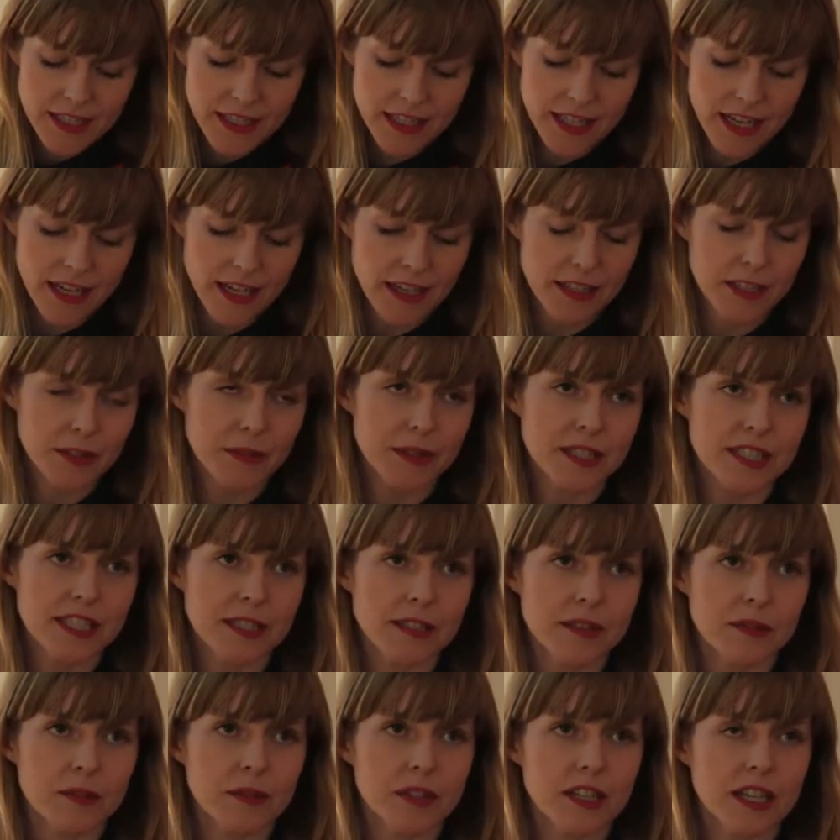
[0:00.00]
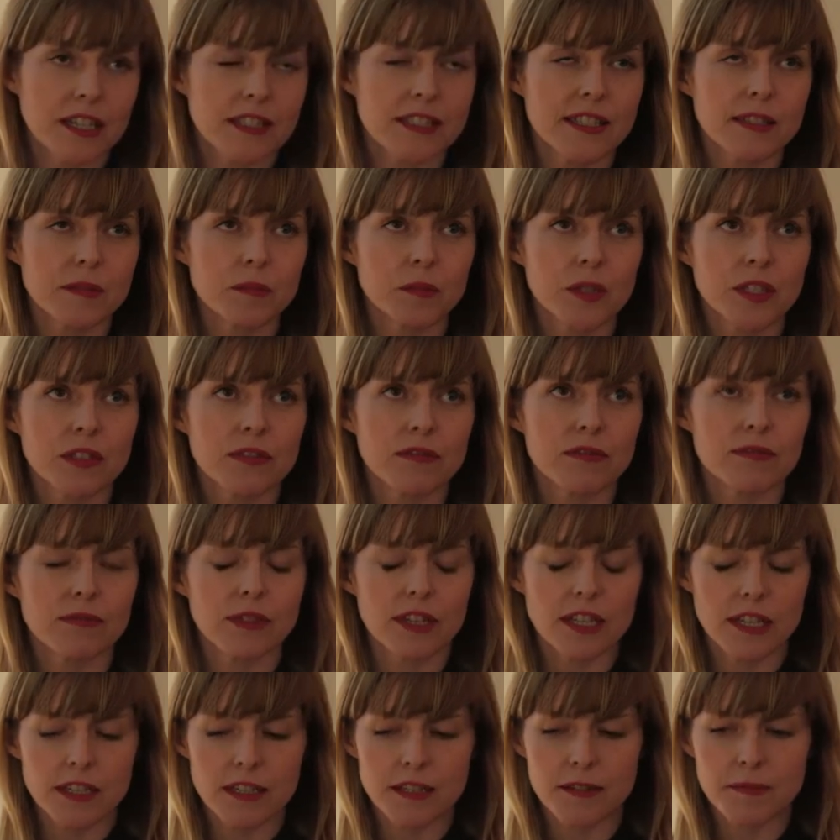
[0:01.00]
didn't
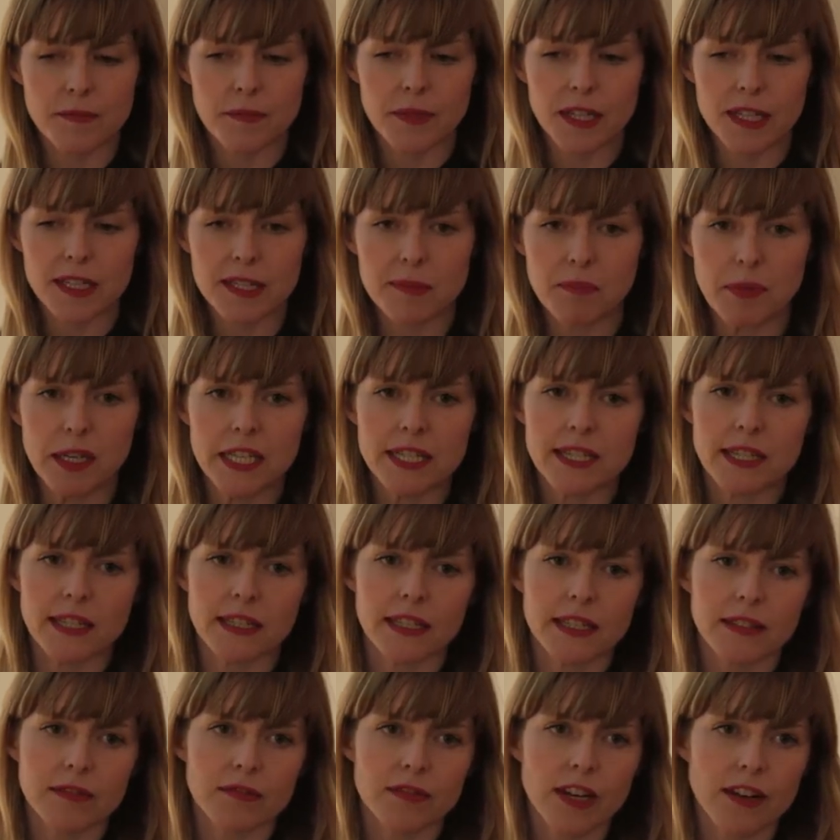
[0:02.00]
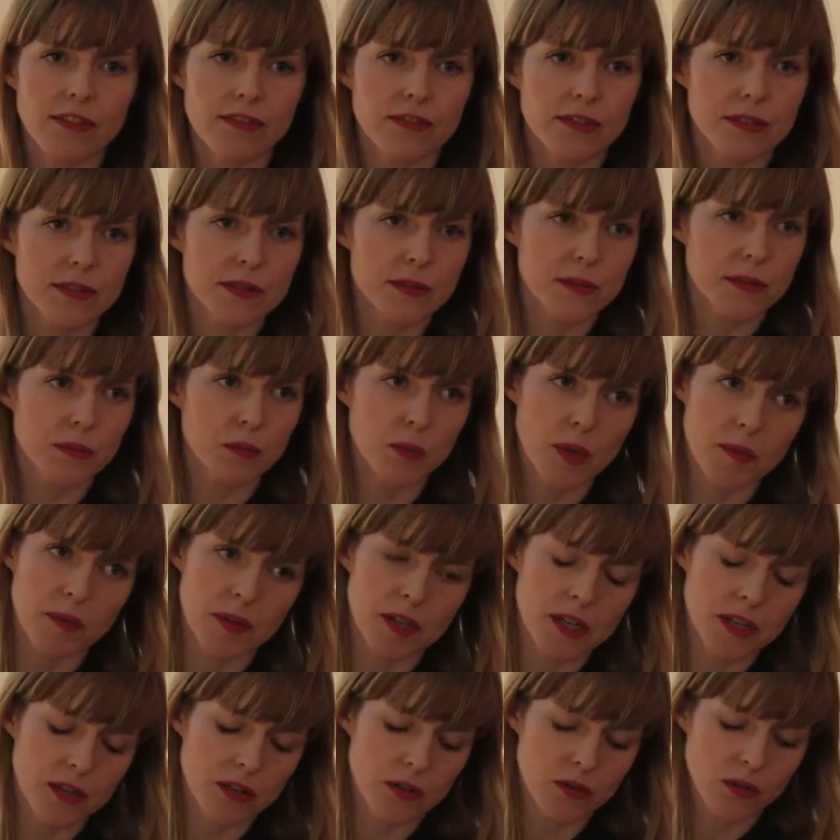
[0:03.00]
want to explicitly reference
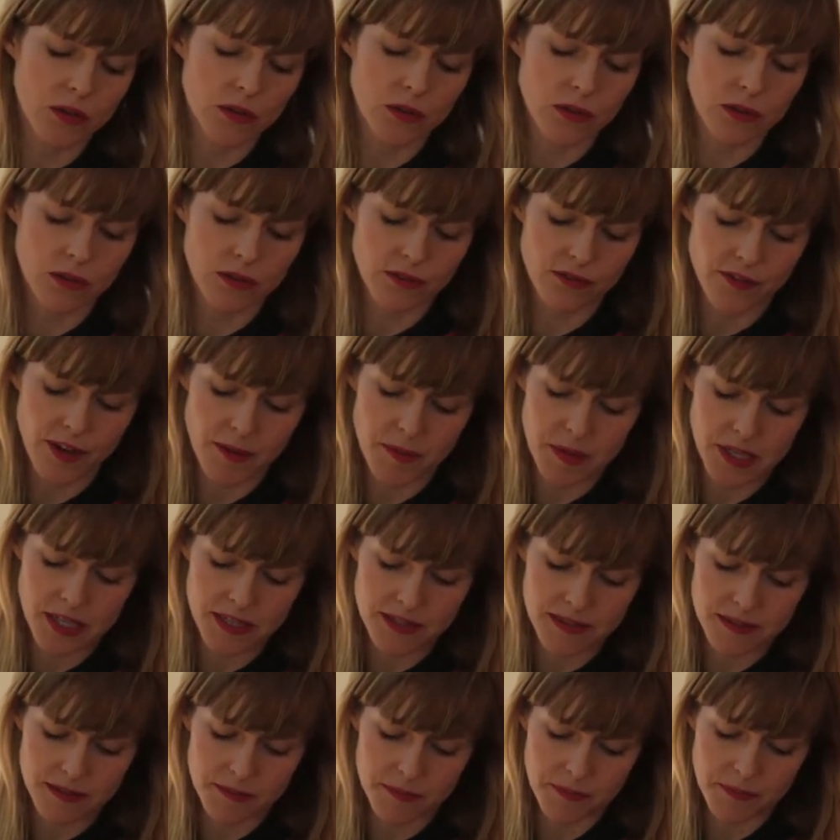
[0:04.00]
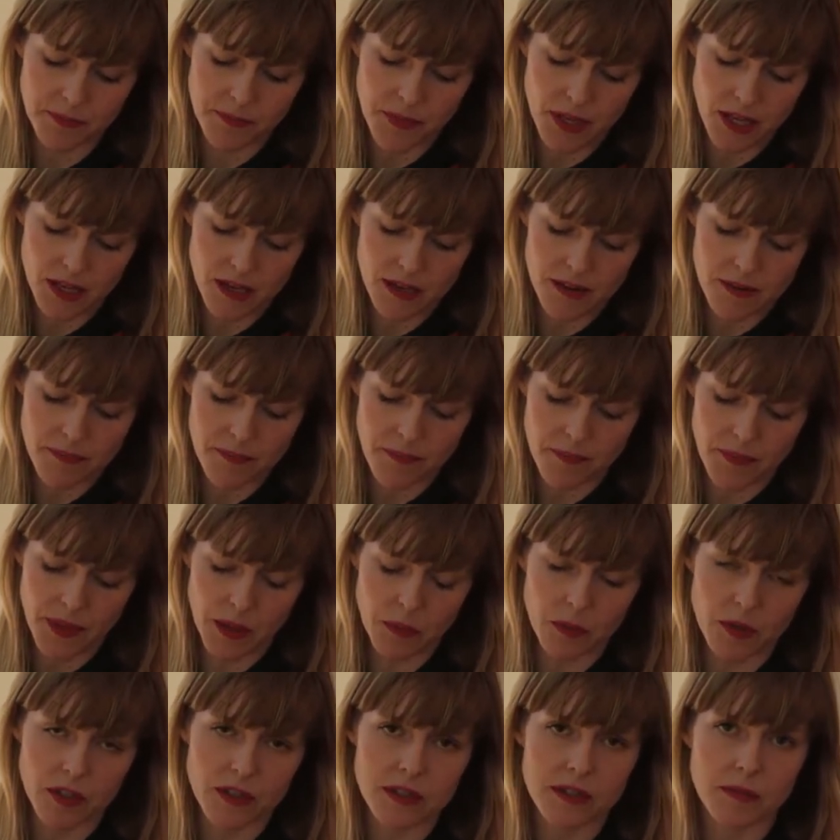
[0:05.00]
women or feminism.
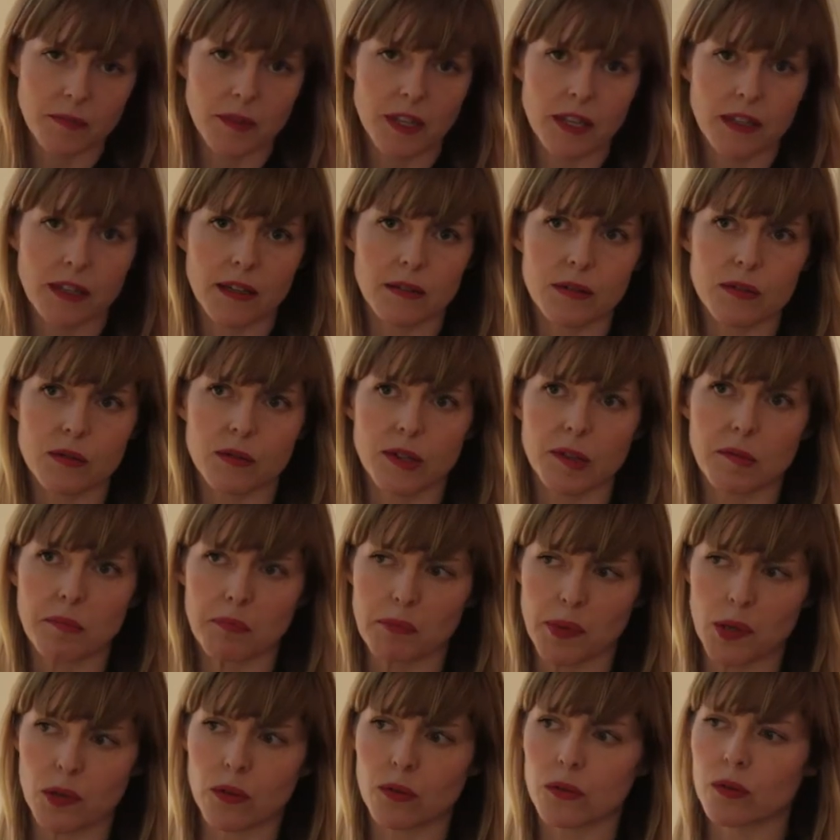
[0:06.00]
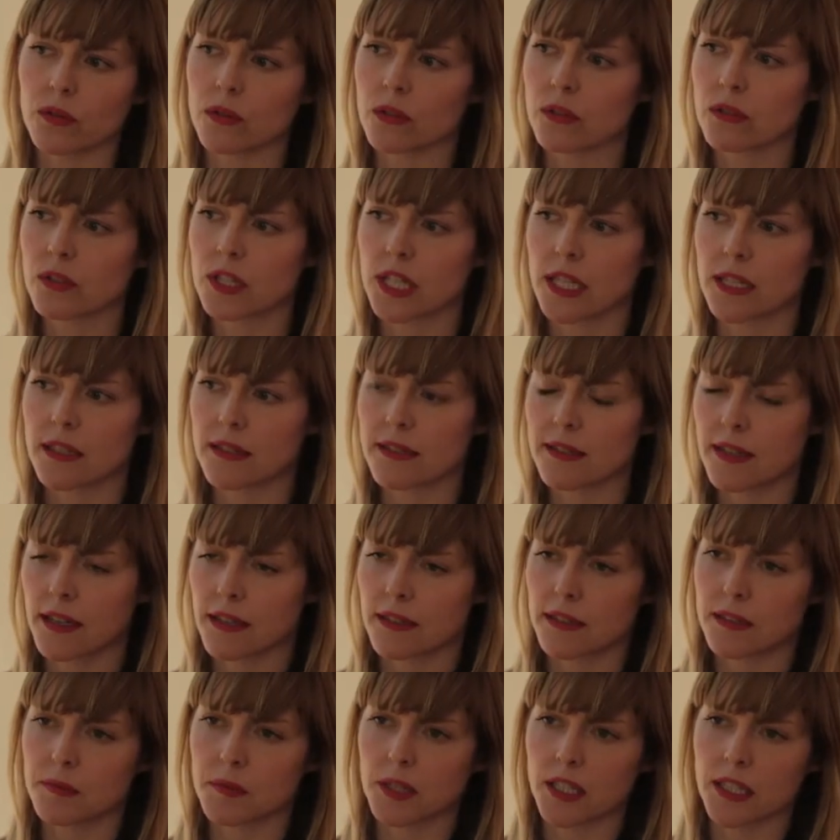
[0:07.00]
I wanted something that was quite bold in
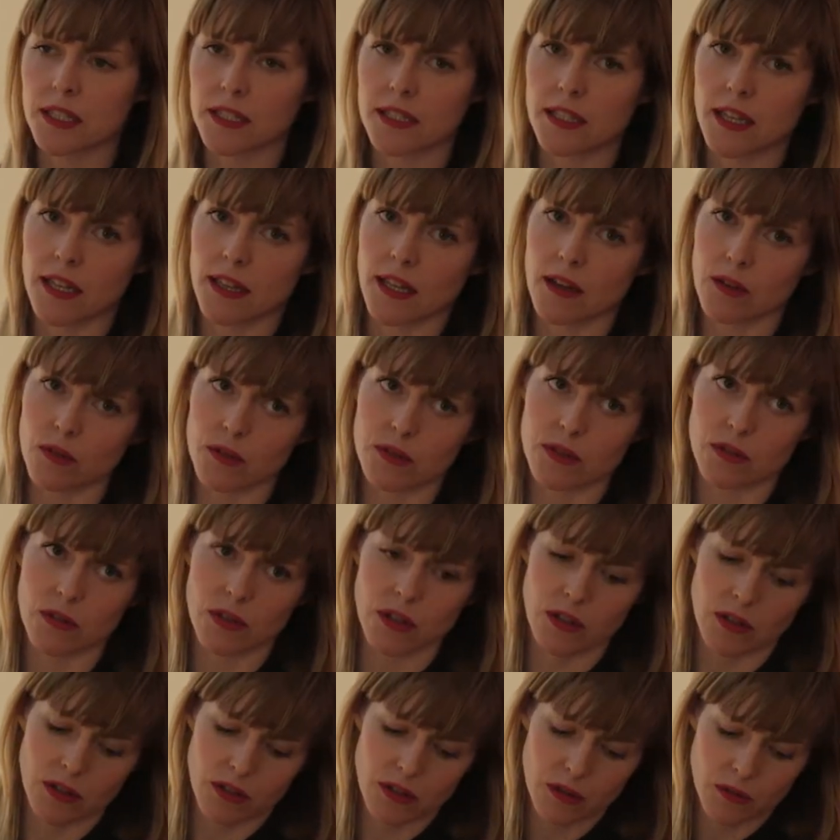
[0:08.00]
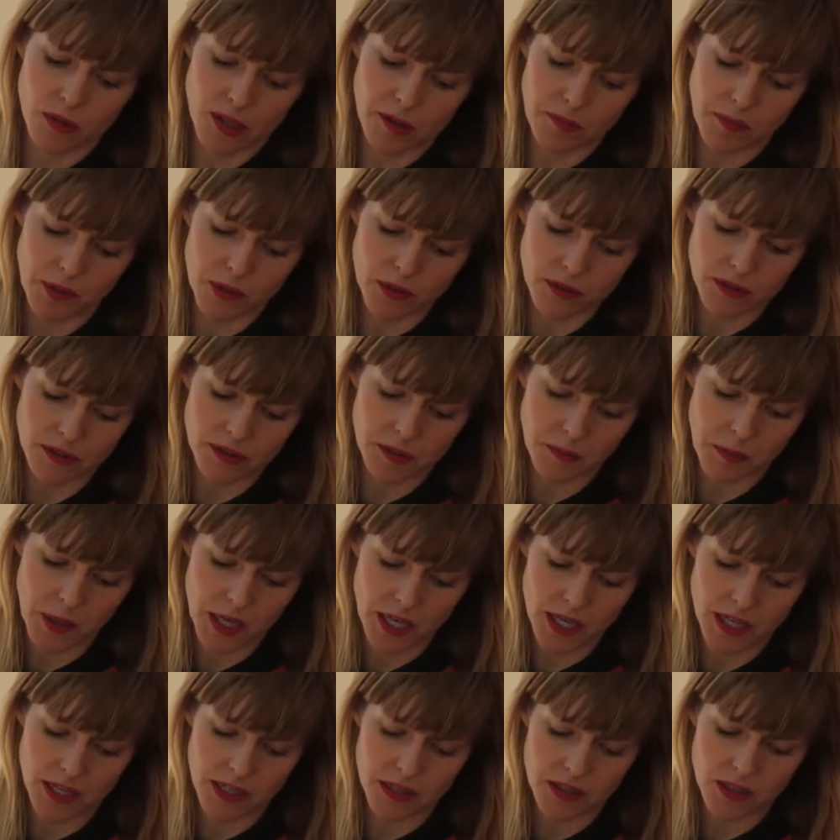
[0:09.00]
sentiment and that also looked quite bold on the
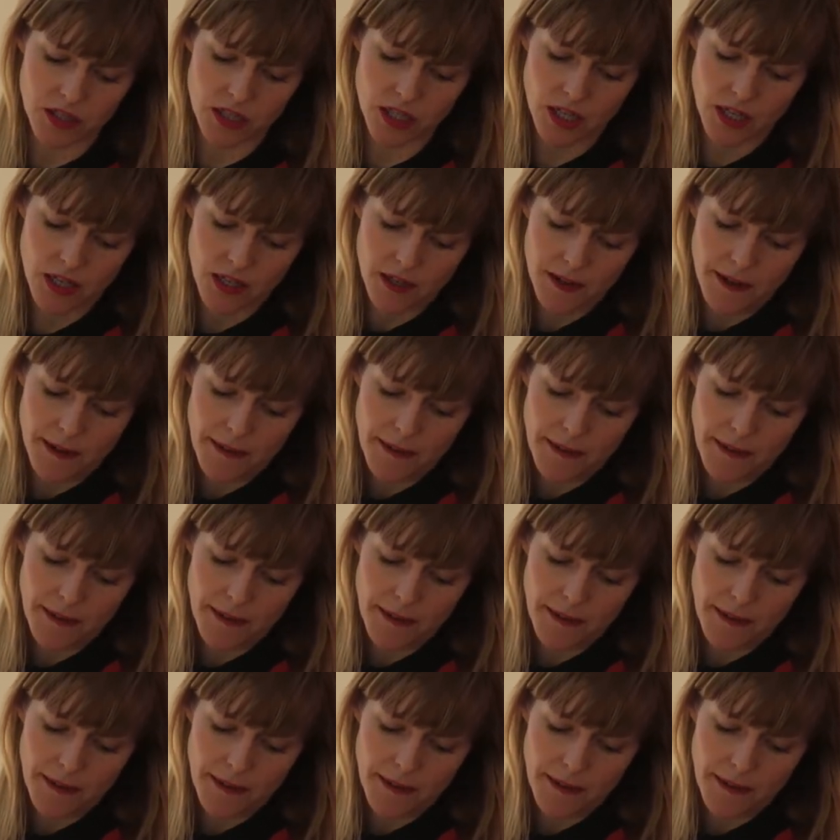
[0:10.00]
page.